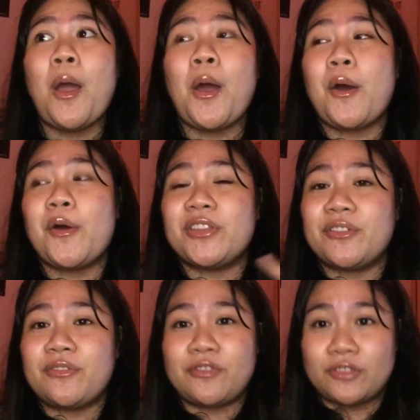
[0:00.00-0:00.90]
or the
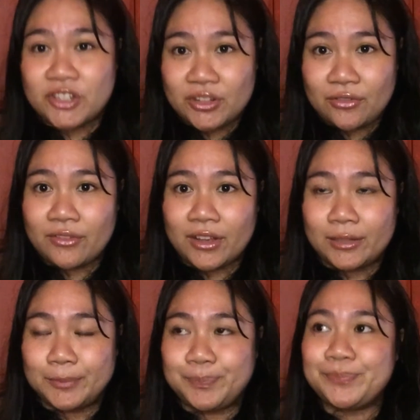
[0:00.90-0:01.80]

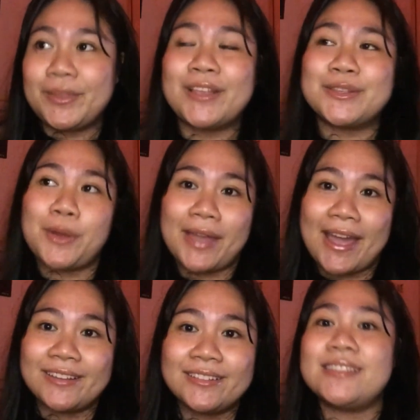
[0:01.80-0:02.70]
Fujifilm. So
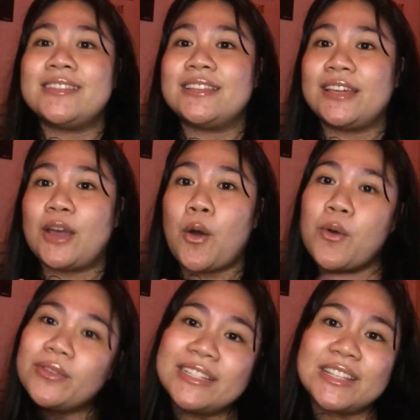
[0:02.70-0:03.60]
again, the
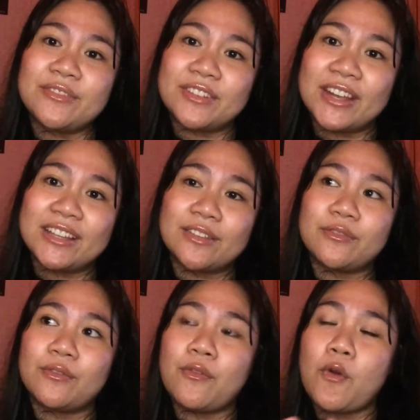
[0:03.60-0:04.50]
only difference
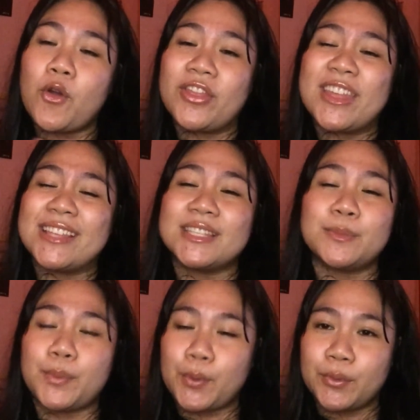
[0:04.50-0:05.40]
for this
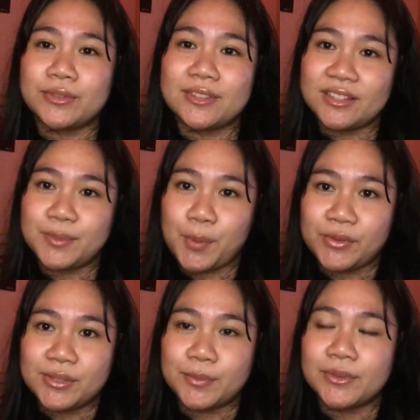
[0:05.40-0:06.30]
both
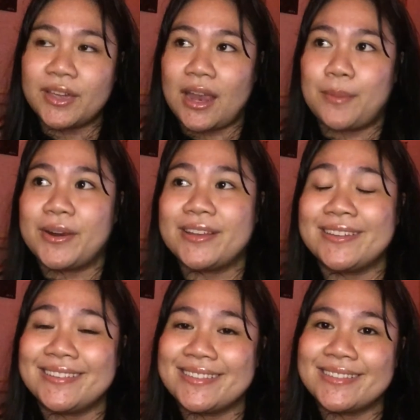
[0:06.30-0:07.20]
disposable camera
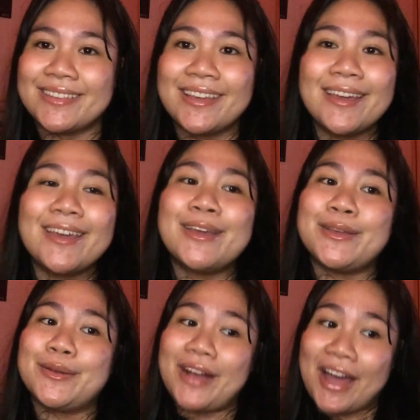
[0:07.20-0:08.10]
is
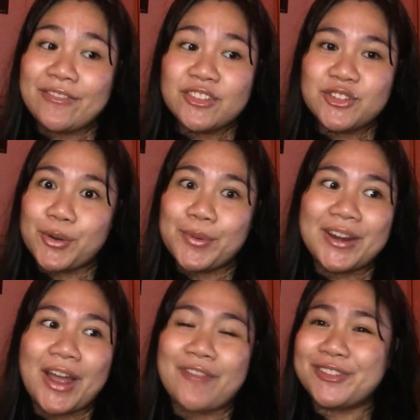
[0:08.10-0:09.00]
you'll have to throw it
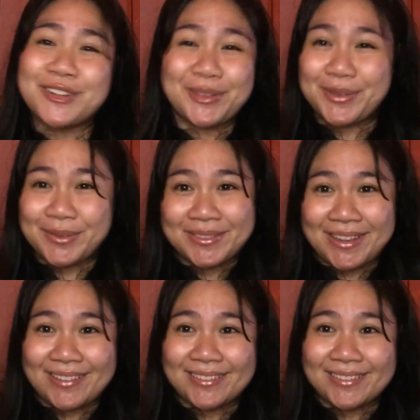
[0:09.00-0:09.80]
after you use it.